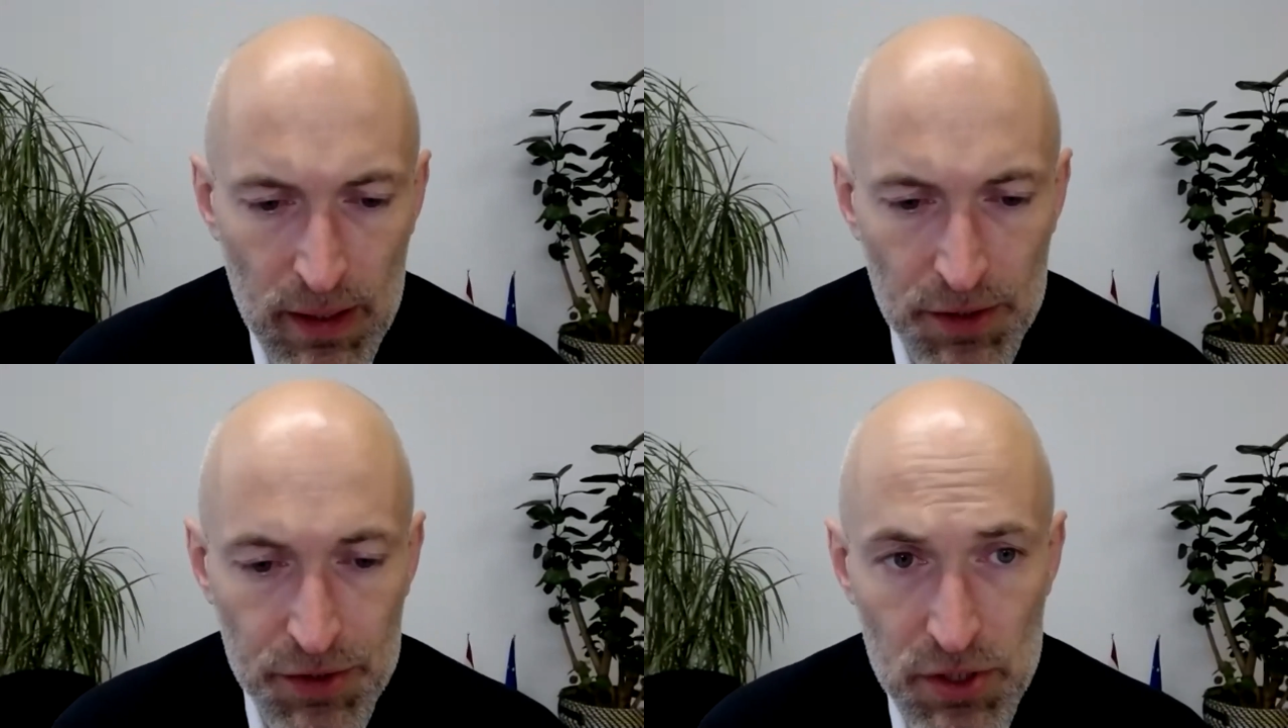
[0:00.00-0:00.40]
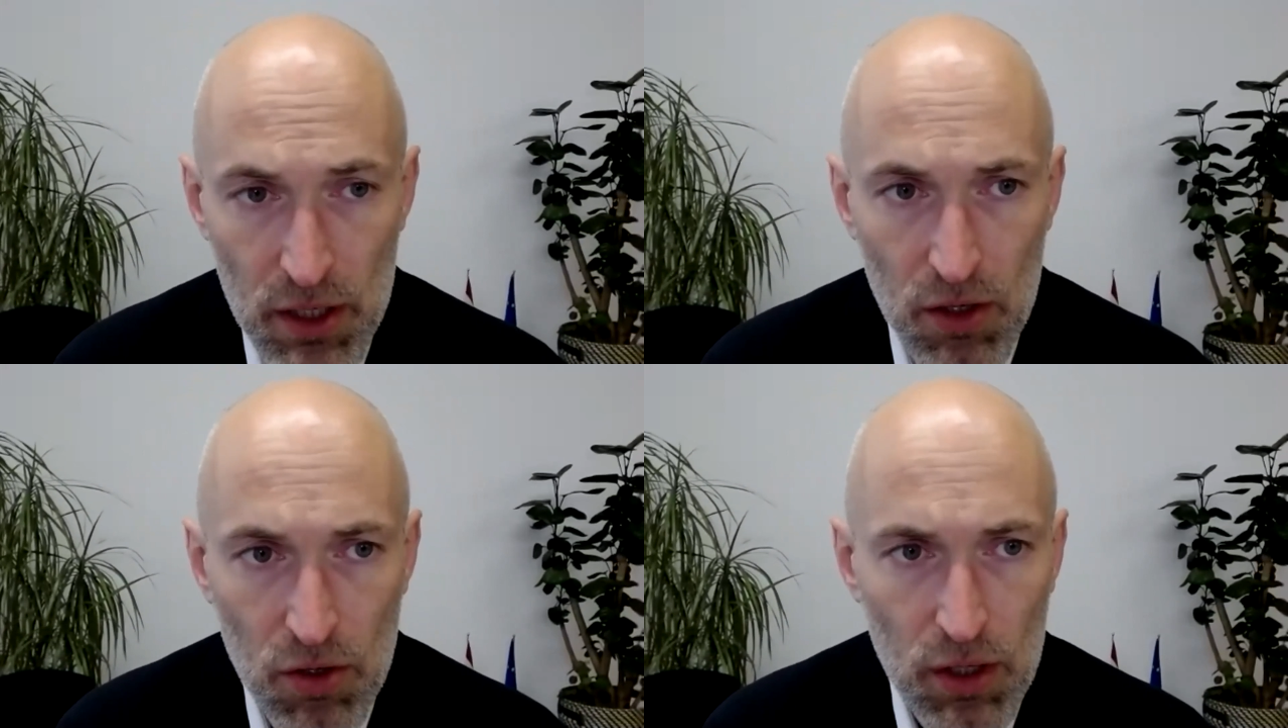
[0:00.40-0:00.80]

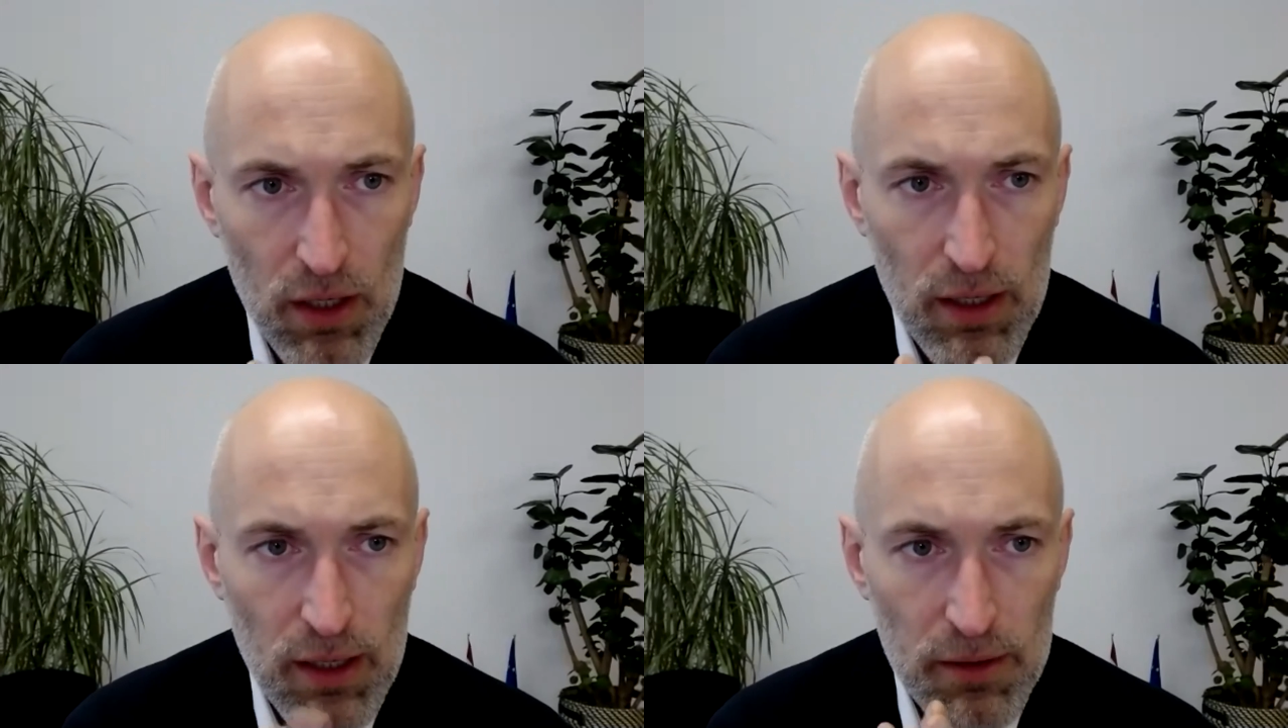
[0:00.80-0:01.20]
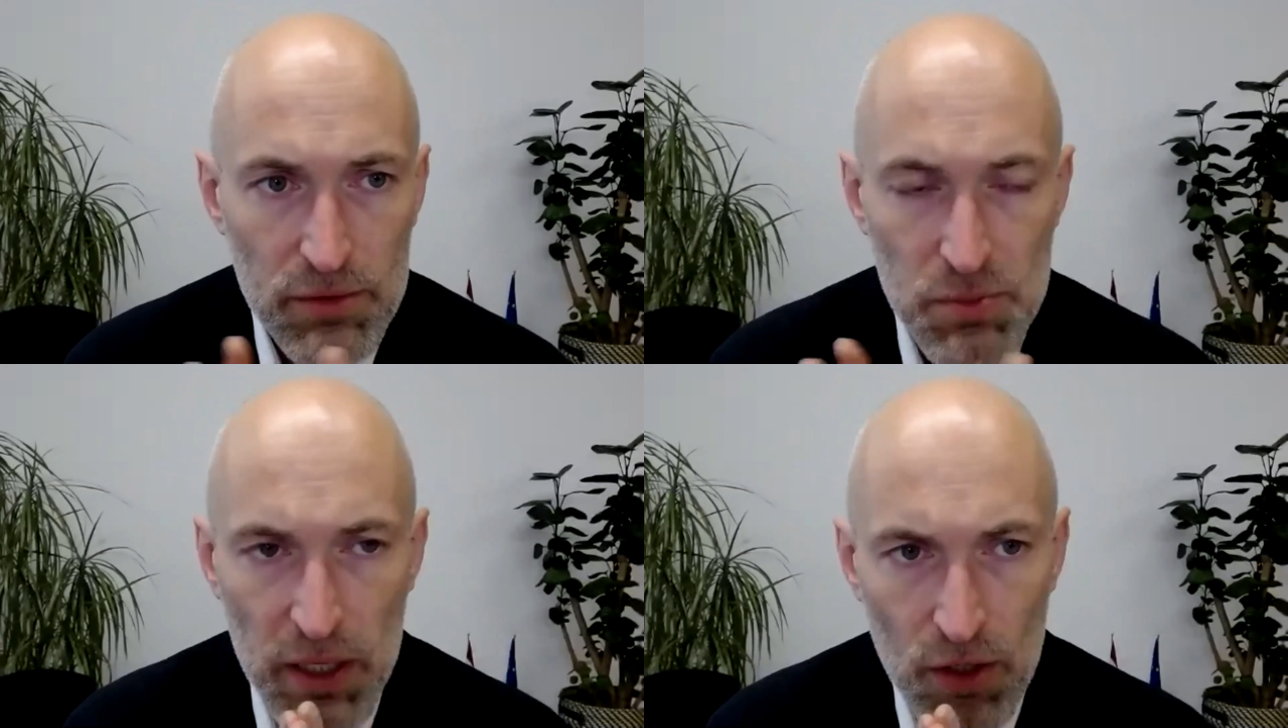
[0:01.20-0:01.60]
So
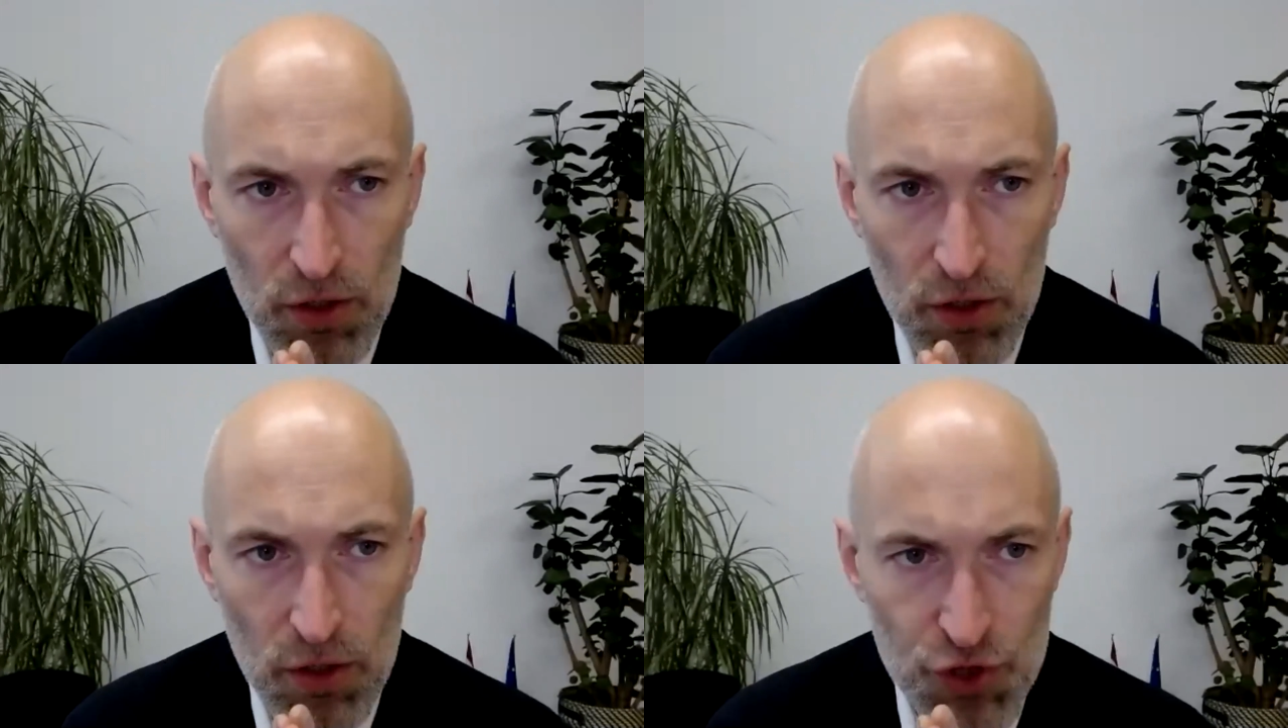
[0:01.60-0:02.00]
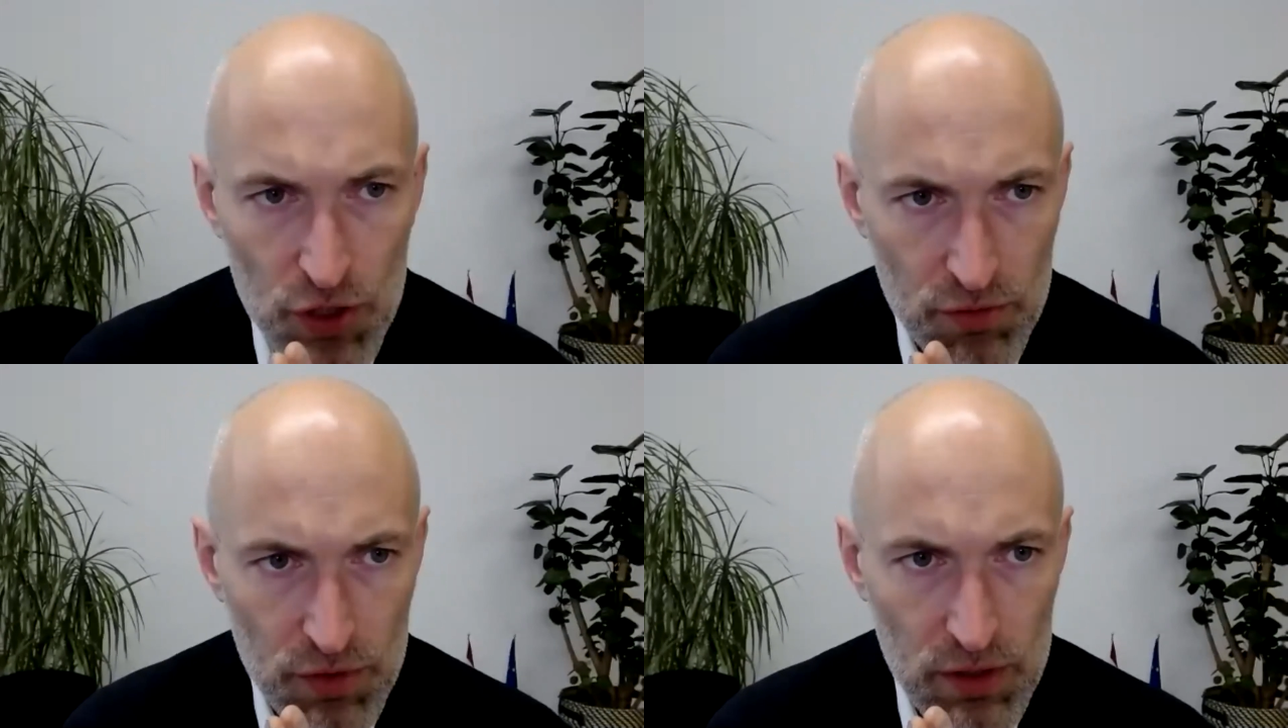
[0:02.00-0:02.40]
speaking of
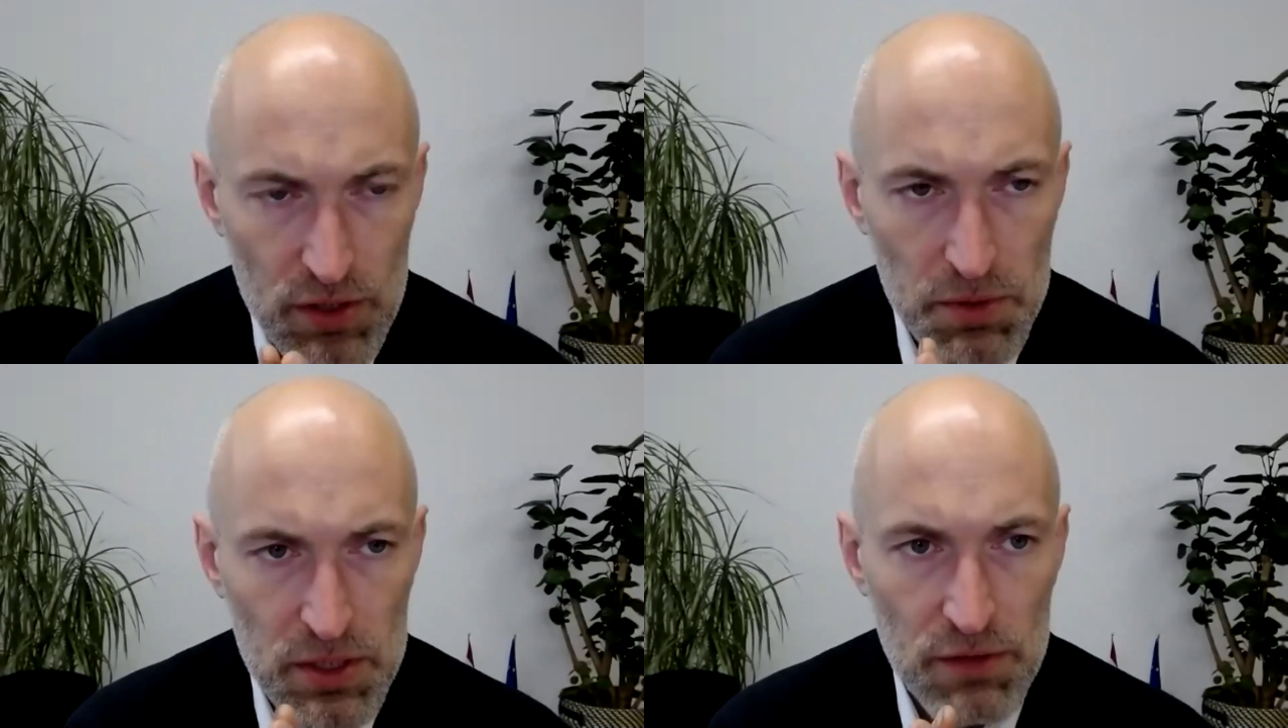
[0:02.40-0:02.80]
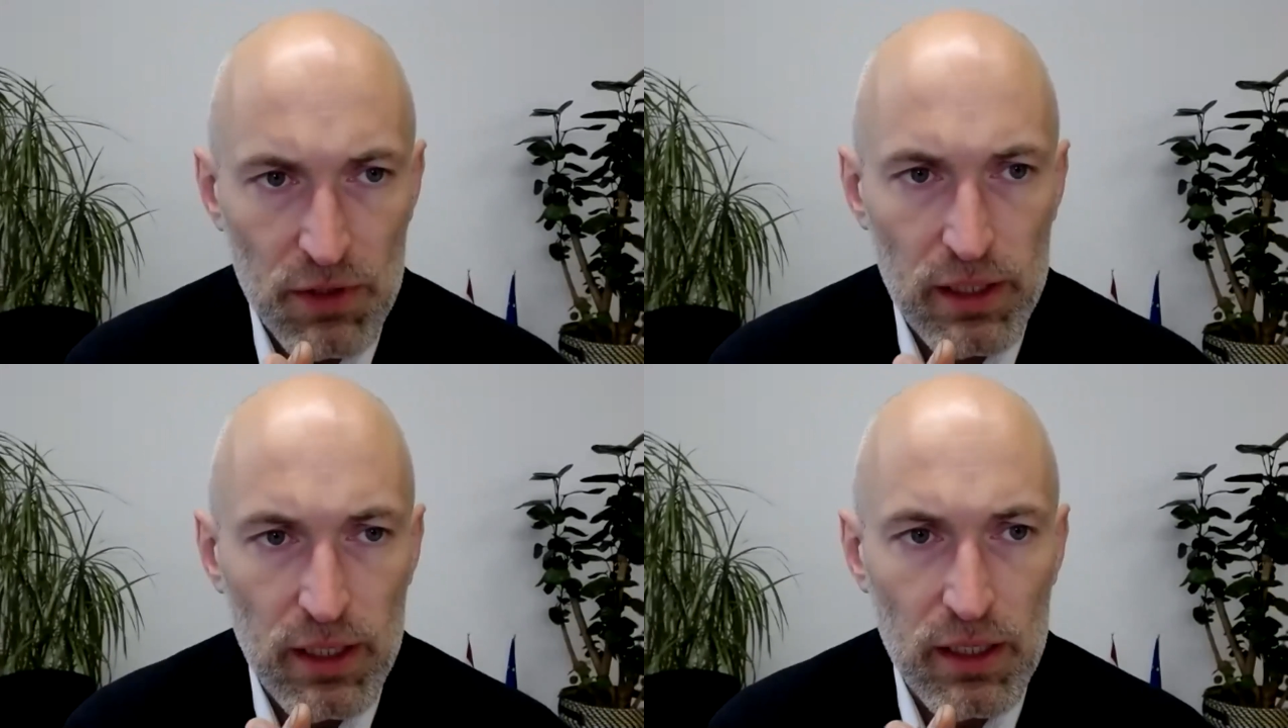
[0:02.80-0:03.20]
children
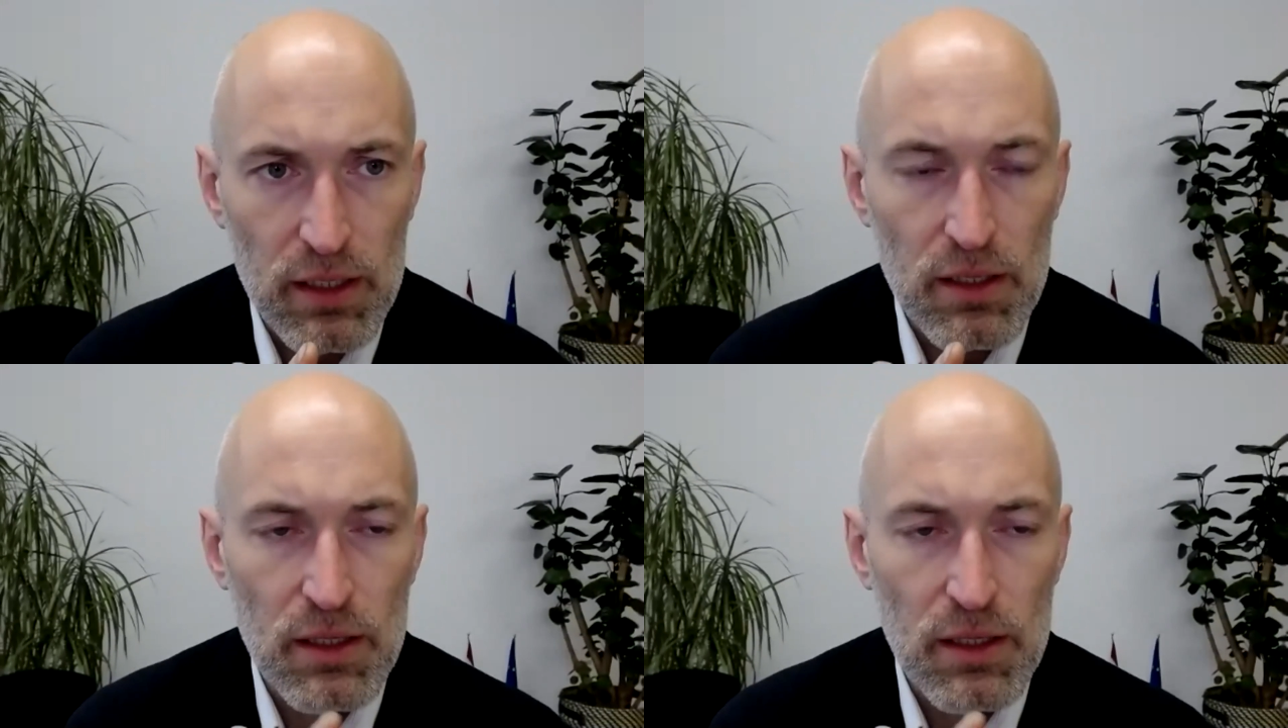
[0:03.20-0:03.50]
specifically,